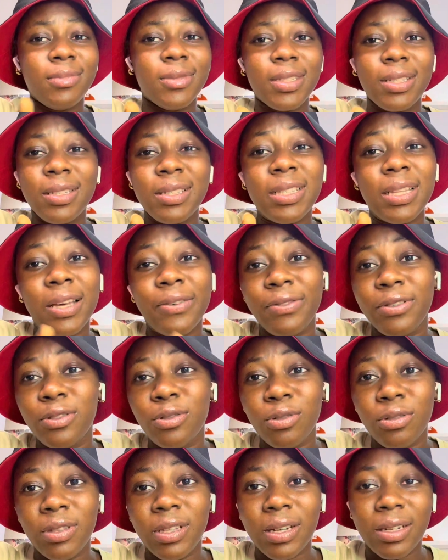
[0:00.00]
this life is
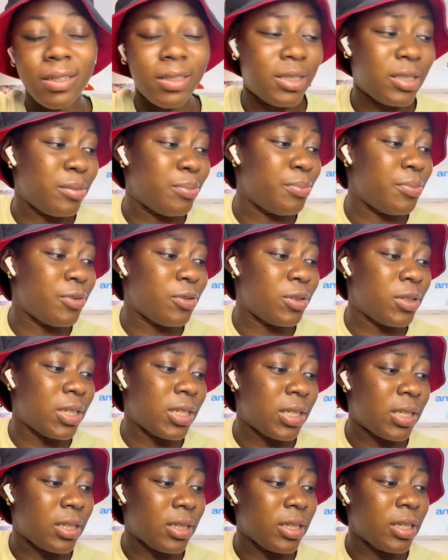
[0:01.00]
not that deep
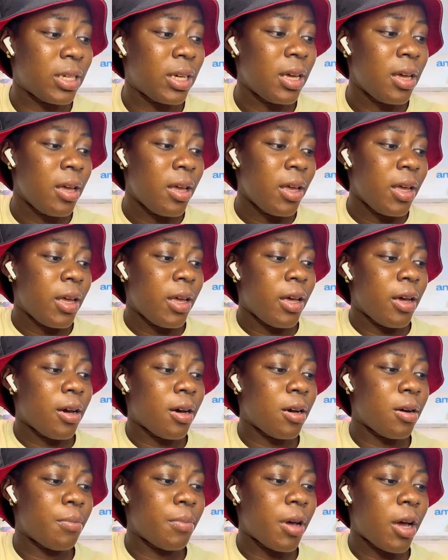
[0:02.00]
honestly
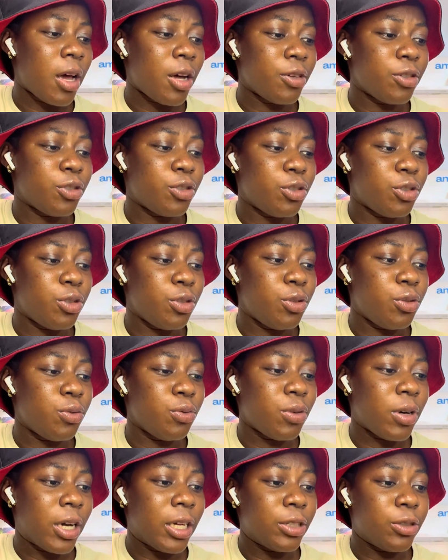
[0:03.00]
um how do
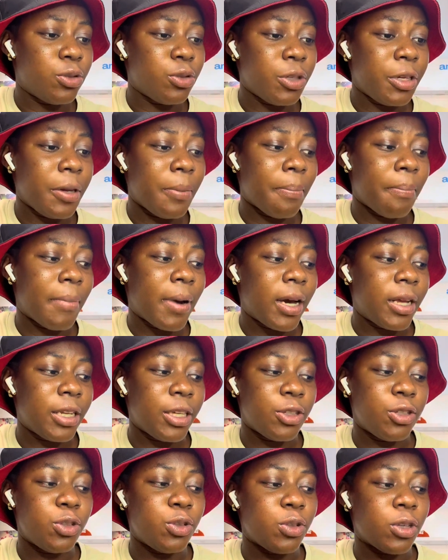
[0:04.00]
you and doing
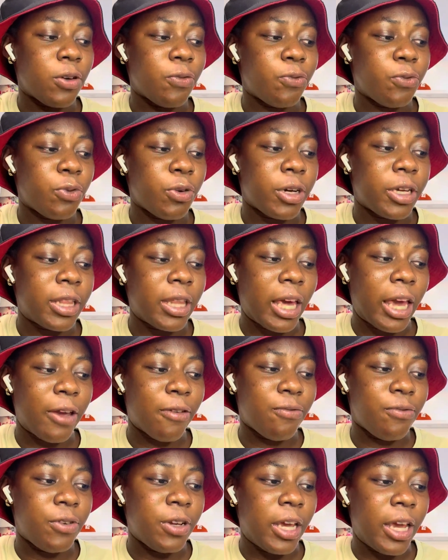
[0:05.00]
manage to avoid
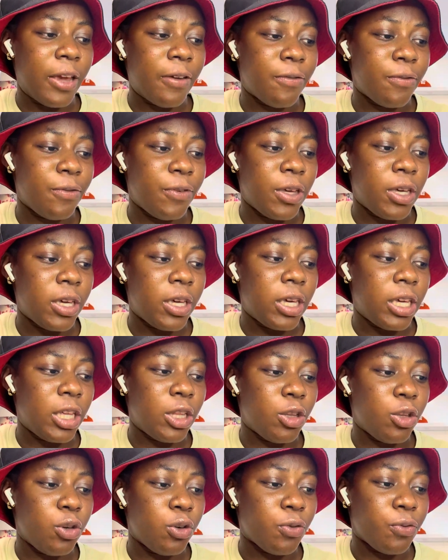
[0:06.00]
every envy
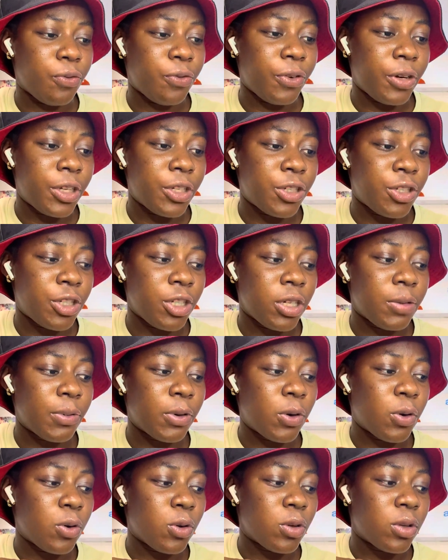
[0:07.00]
in your friendship
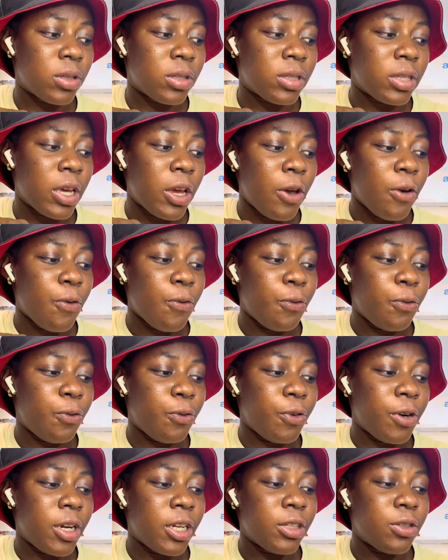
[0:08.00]
cause
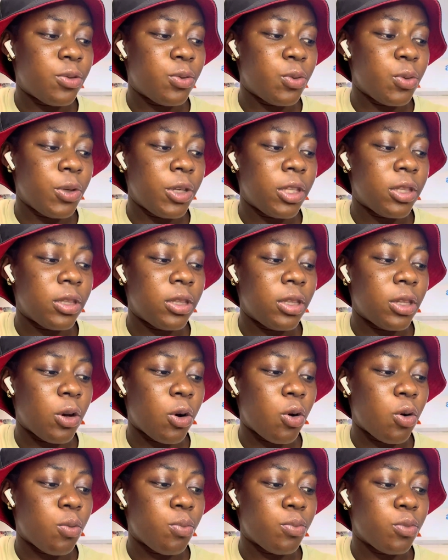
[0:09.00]
friends doing
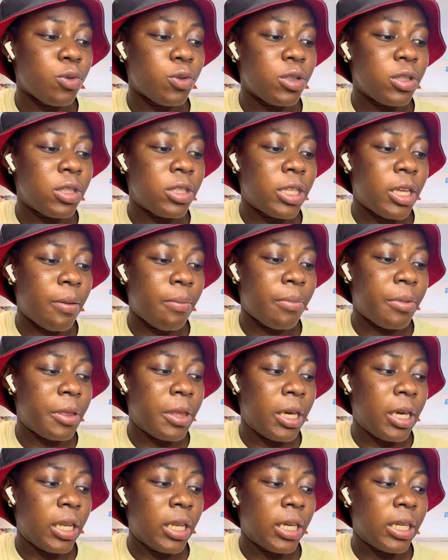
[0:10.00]
almost same
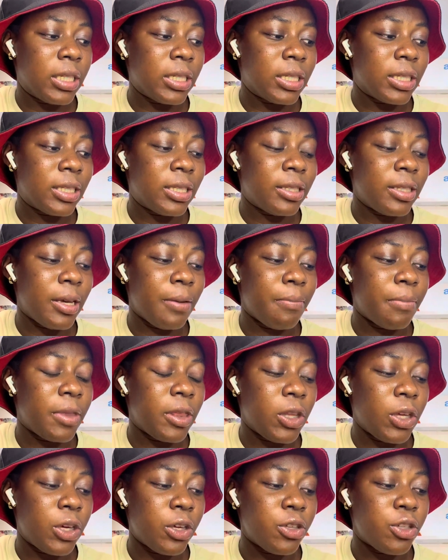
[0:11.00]
thing in the
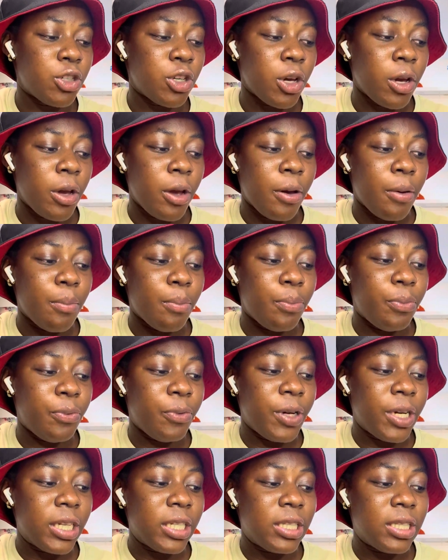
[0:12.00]
same niche
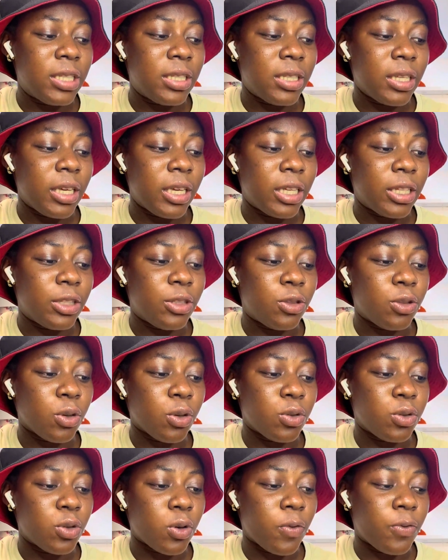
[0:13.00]
breeds a
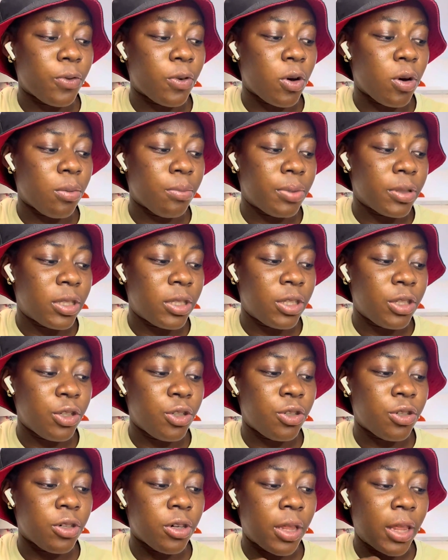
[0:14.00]
sort of
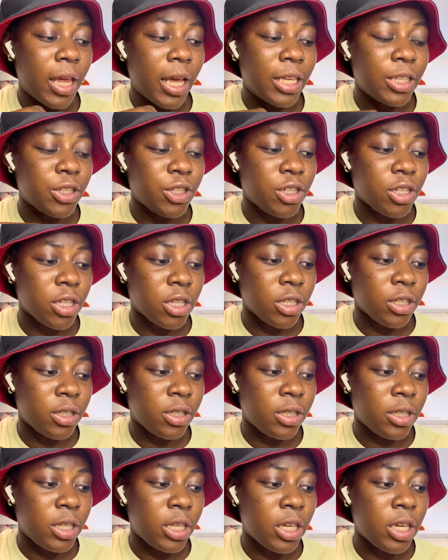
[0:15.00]
competition and
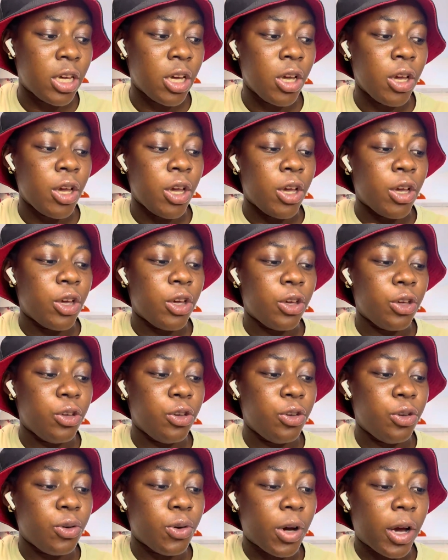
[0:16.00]
jealousy
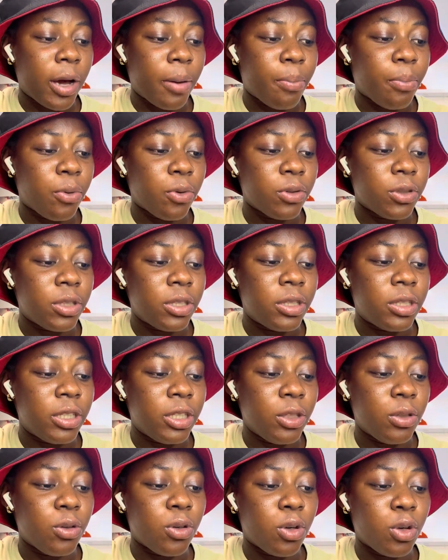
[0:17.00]
you are both
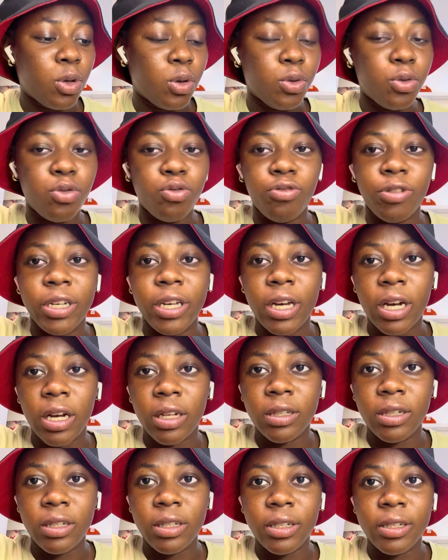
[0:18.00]
still close
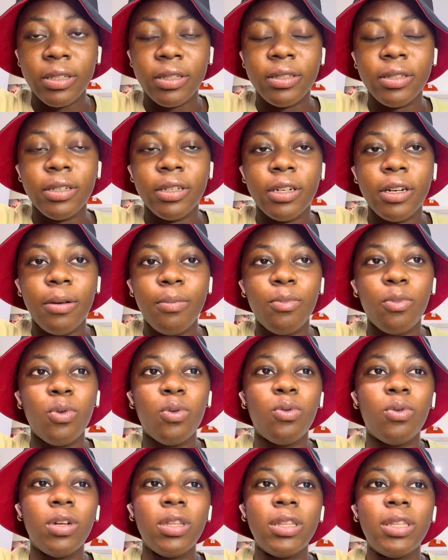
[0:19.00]
regardless um
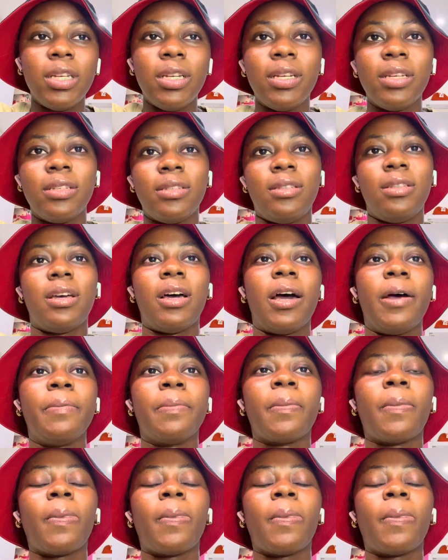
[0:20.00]
one thing is that